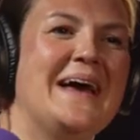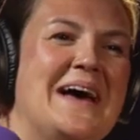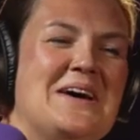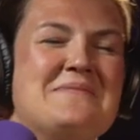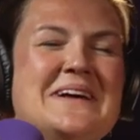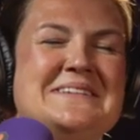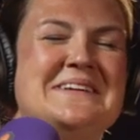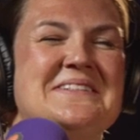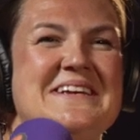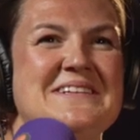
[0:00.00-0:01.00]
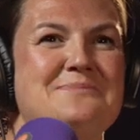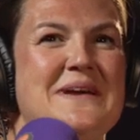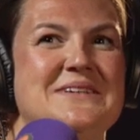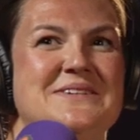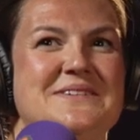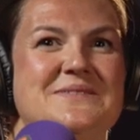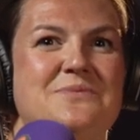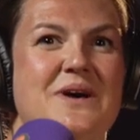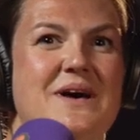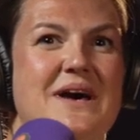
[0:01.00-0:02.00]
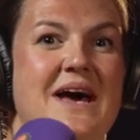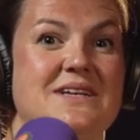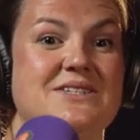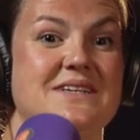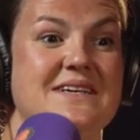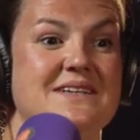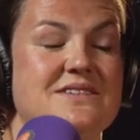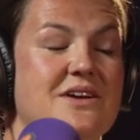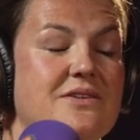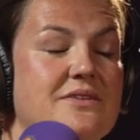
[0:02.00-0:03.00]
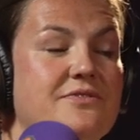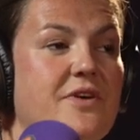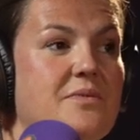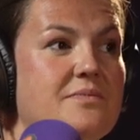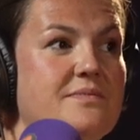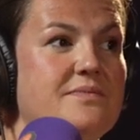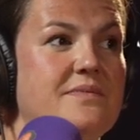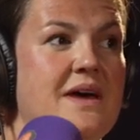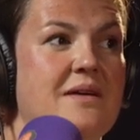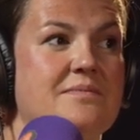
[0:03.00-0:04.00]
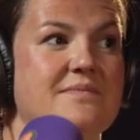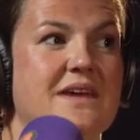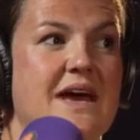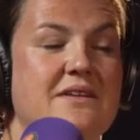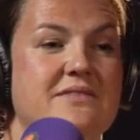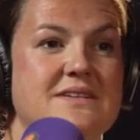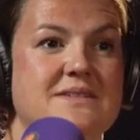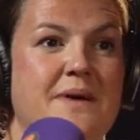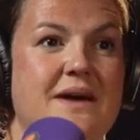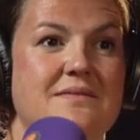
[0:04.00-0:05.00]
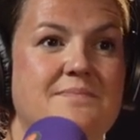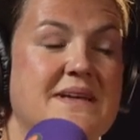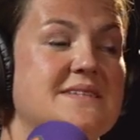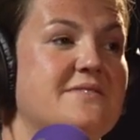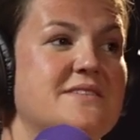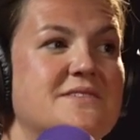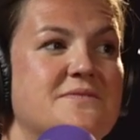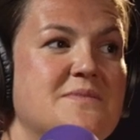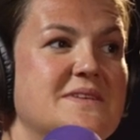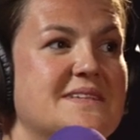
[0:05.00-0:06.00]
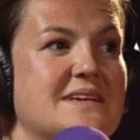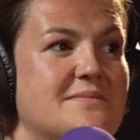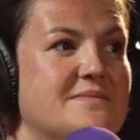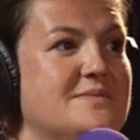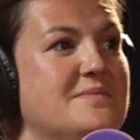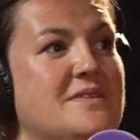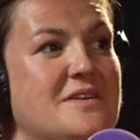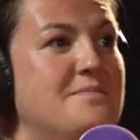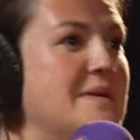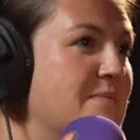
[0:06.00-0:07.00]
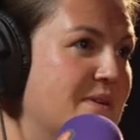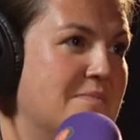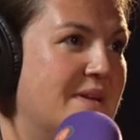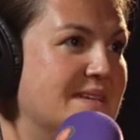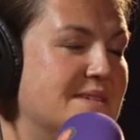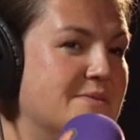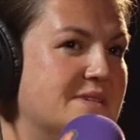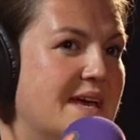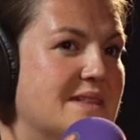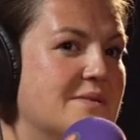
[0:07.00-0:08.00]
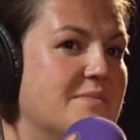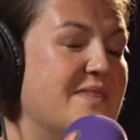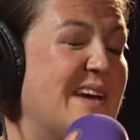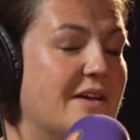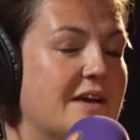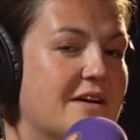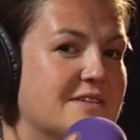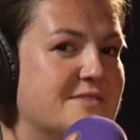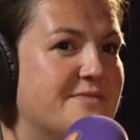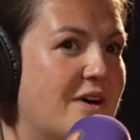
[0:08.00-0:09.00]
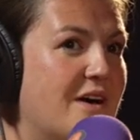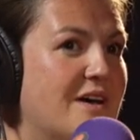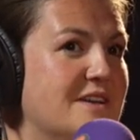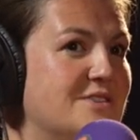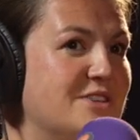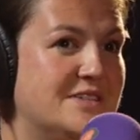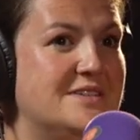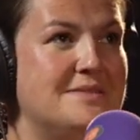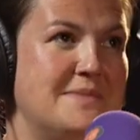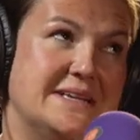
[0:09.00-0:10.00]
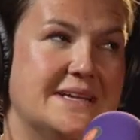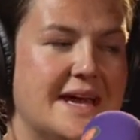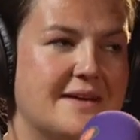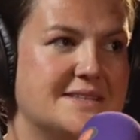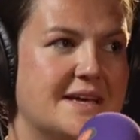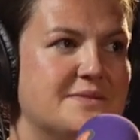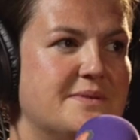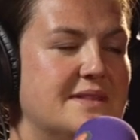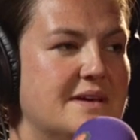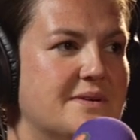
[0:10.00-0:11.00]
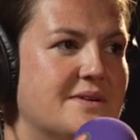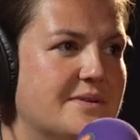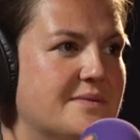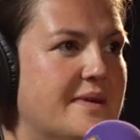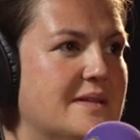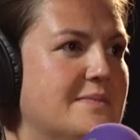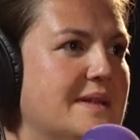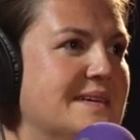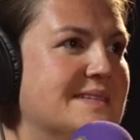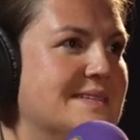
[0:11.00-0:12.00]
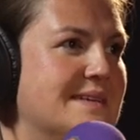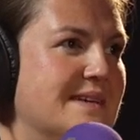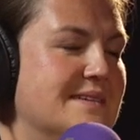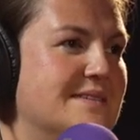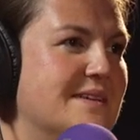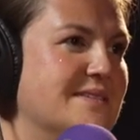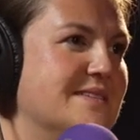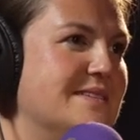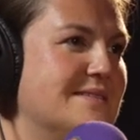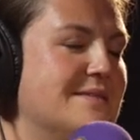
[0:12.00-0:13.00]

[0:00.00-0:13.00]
Um, and so these pictures were actually stolen from um, the gallery despite best efforts of the museum that had been put in place to protect them. But they only got as far as just immediately outside when they were caught by the police and those